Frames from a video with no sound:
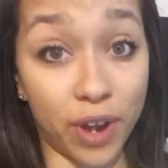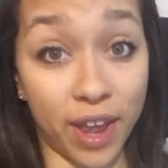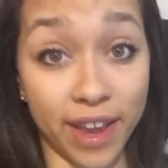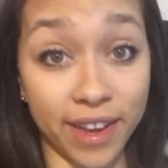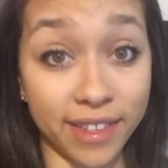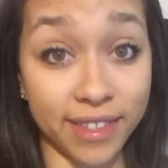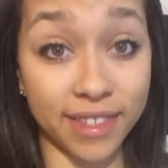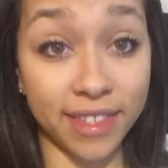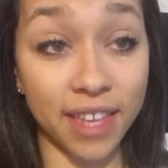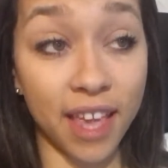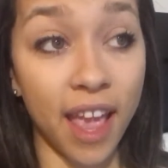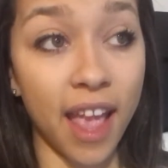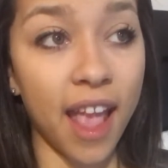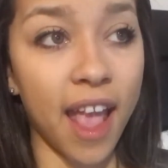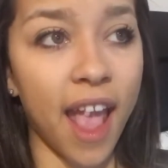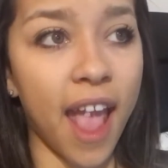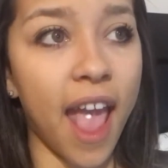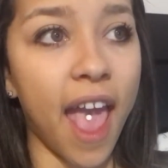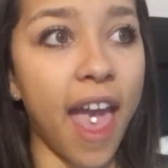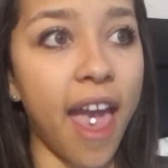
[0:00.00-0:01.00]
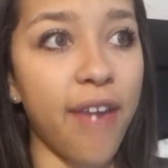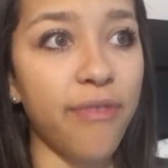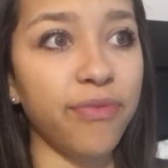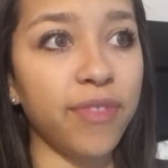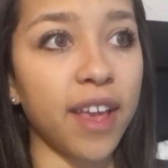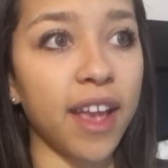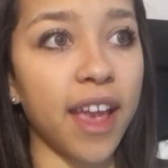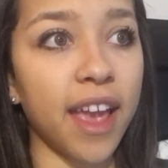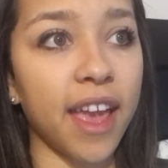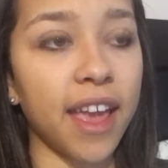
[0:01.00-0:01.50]
nice.
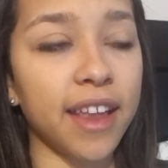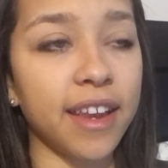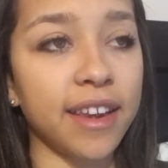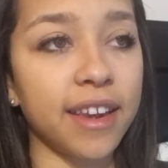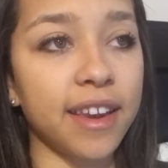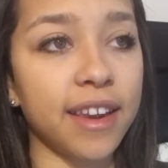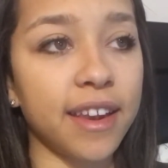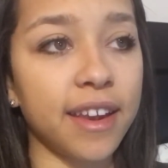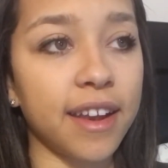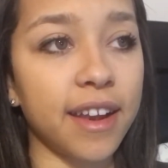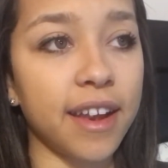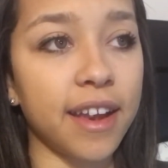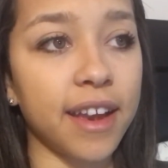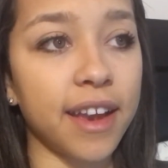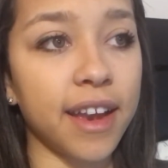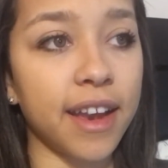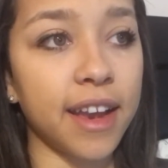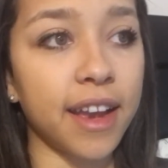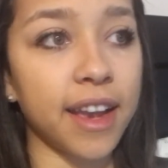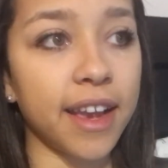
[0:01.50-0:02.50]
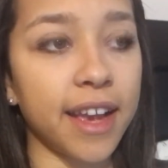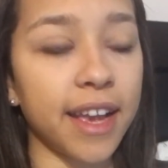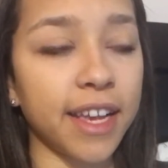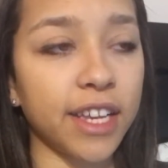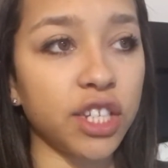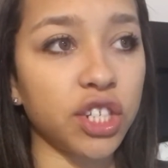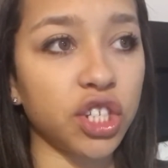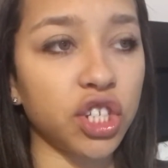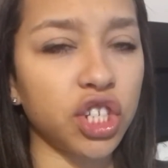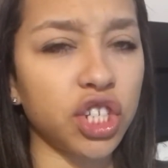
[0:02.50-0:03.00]
And then
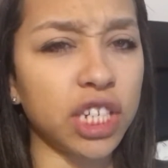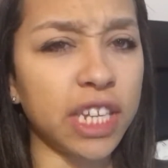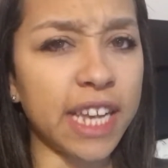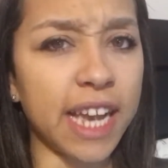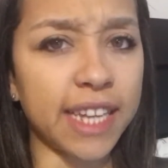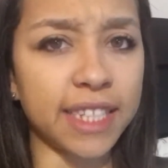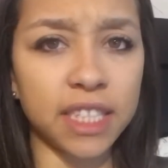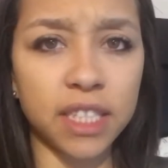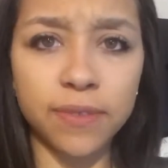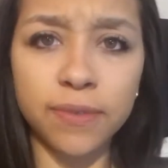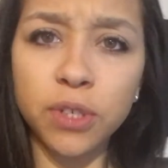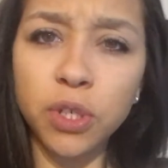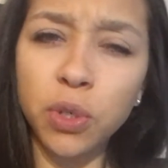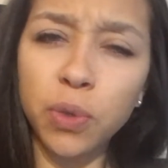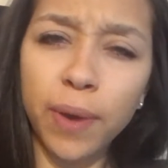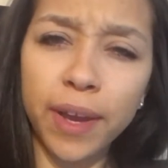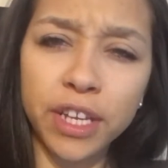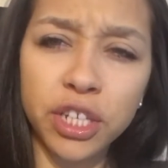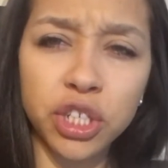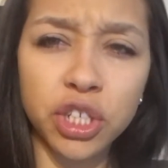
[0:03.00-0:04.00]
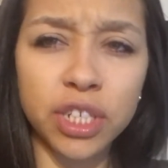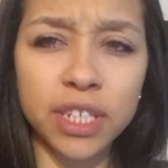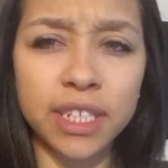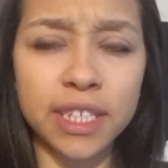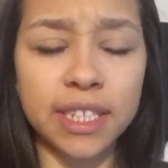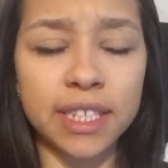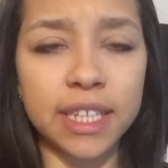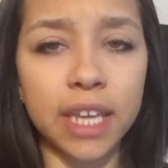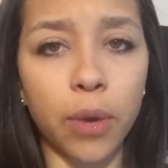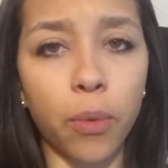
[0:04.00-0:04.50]
she asked a few
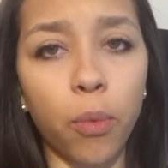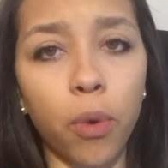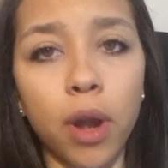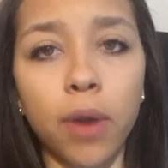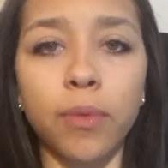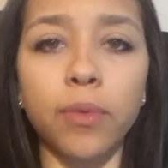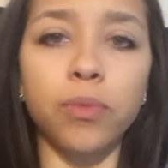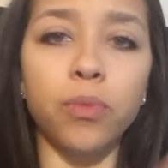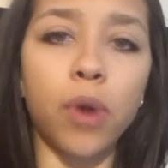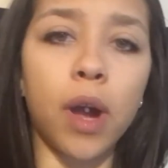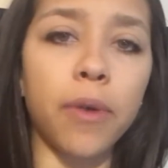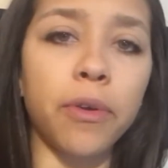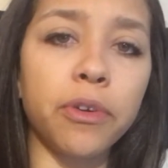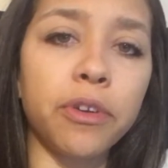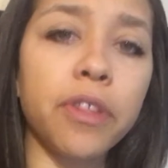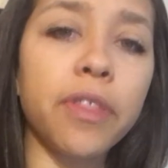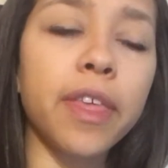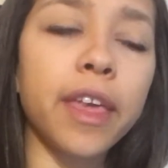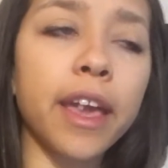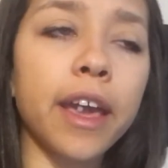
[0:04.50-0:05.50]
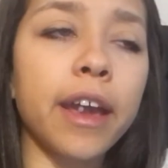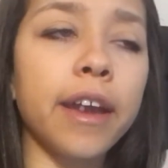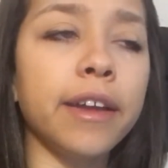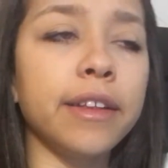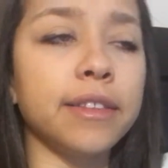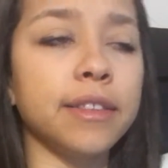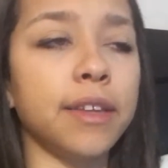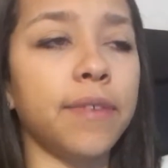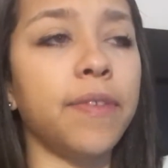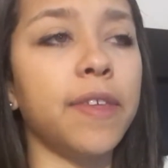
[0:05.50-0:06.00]
questions, like why we were there
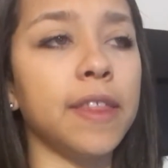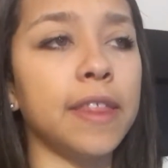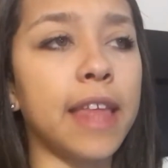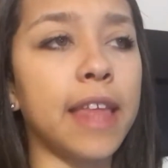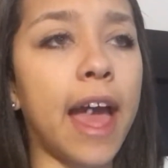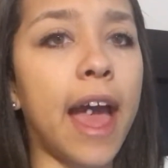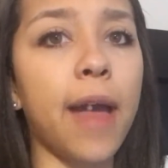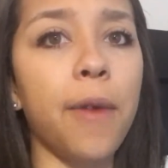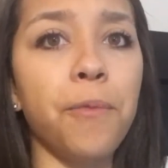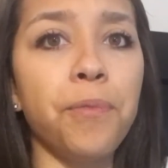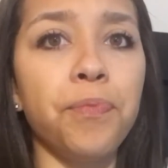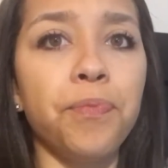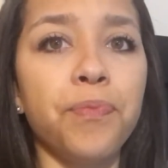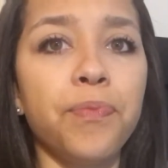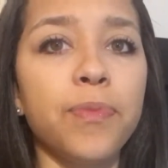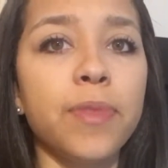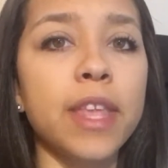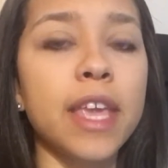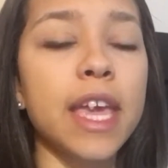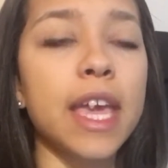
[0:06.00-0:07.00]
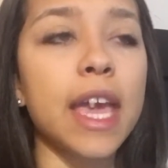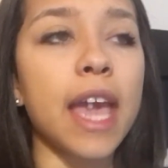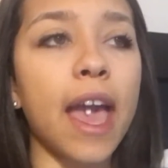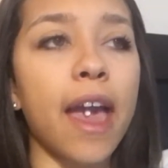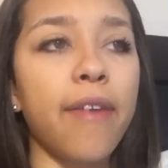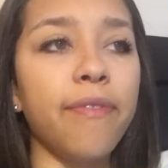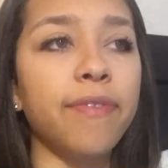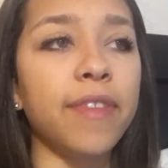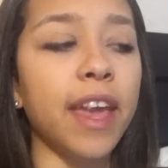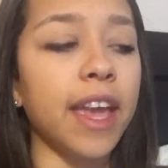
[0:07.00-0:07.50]
and stuff like that.
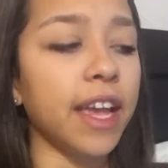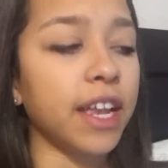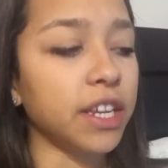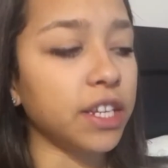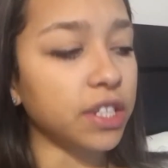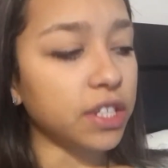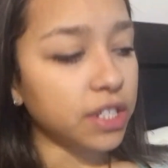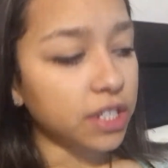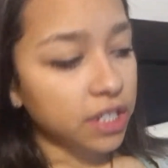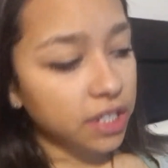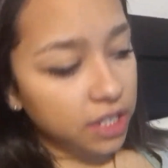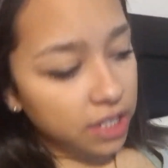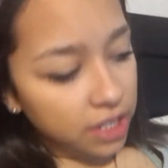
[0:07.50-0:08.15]
And then,